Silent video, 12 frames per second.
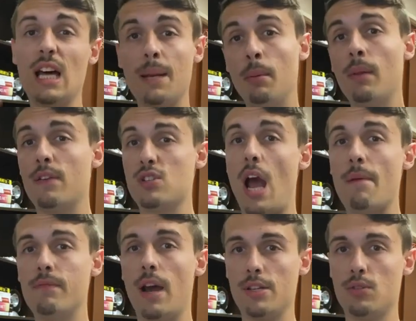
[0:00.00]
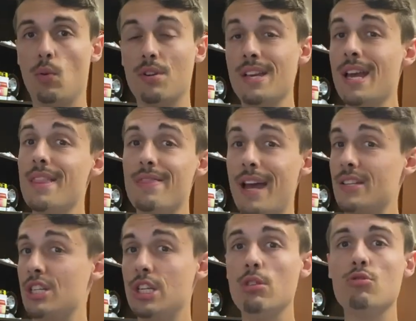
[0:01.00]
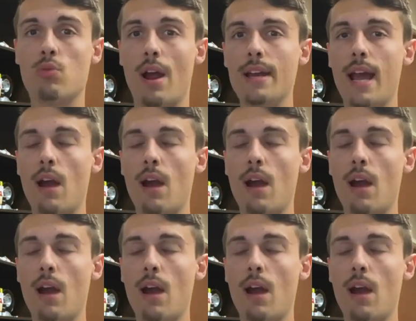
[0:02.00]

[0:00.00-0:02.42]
a lot of people have Shopify stores. That's huge right